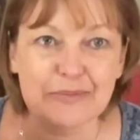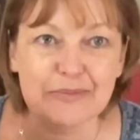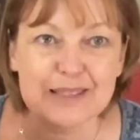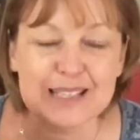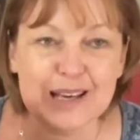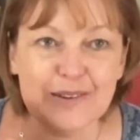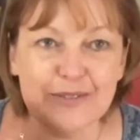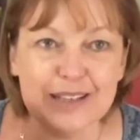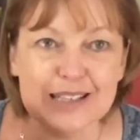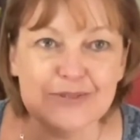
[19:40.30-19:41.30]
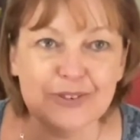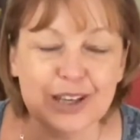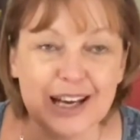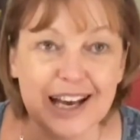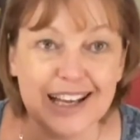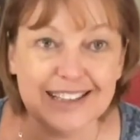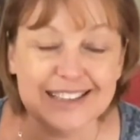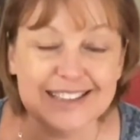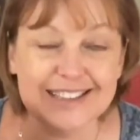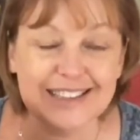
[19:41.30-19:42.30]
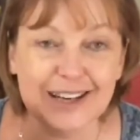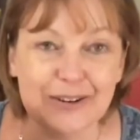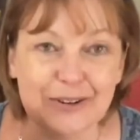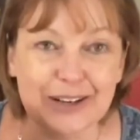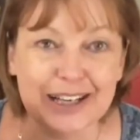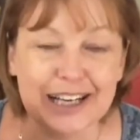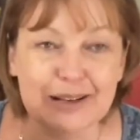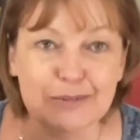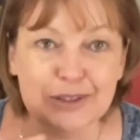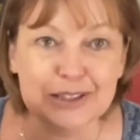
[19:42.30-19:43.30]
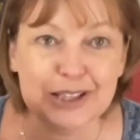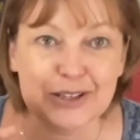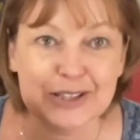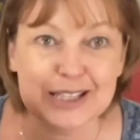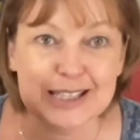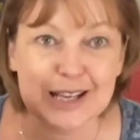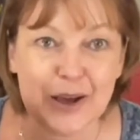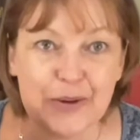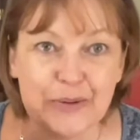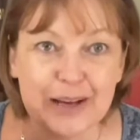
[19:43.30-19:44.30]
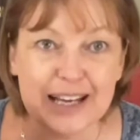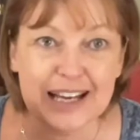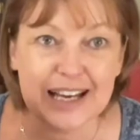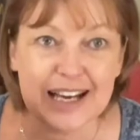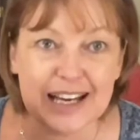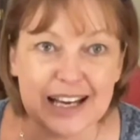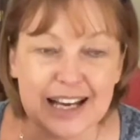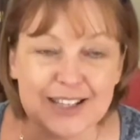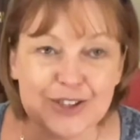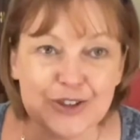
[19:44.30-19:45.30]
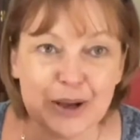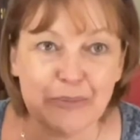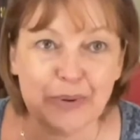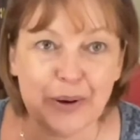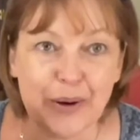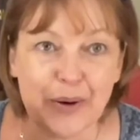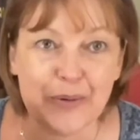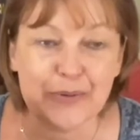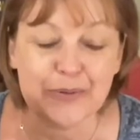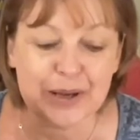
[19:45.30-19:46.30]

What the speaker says: surface for your hand to go on, and I'm also going to sew a strip of